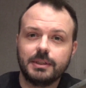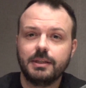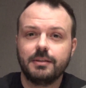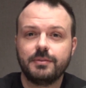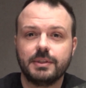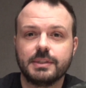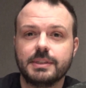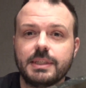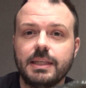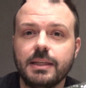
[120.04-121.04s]
don't know if you can
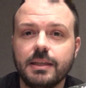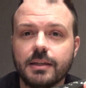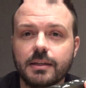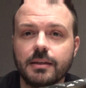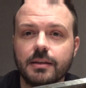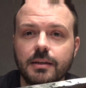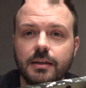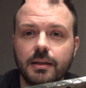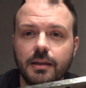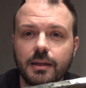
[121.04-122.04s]
see,
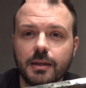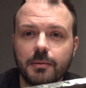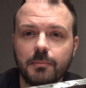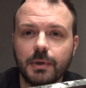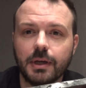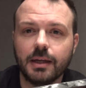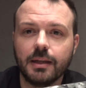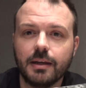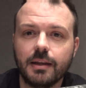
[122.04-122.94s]
but